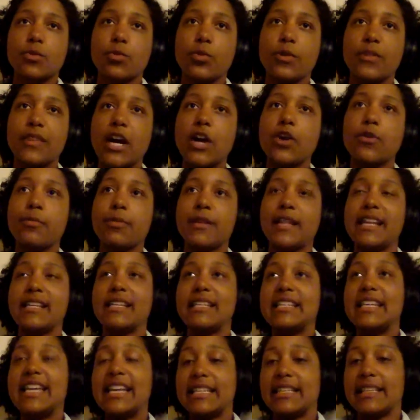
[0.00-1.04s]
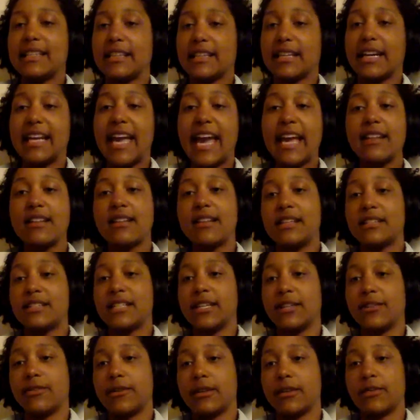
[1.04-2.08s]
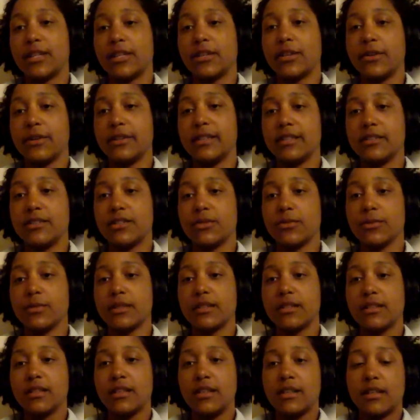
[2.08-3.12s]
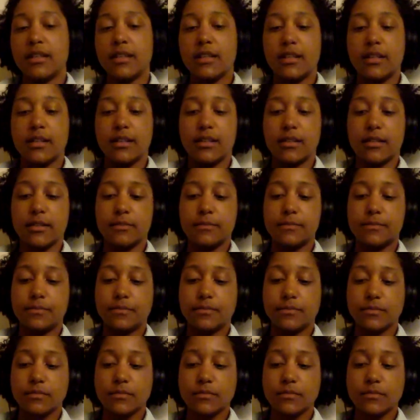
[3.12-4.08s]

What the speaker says: without planning anything. I had an itinerary going into it. The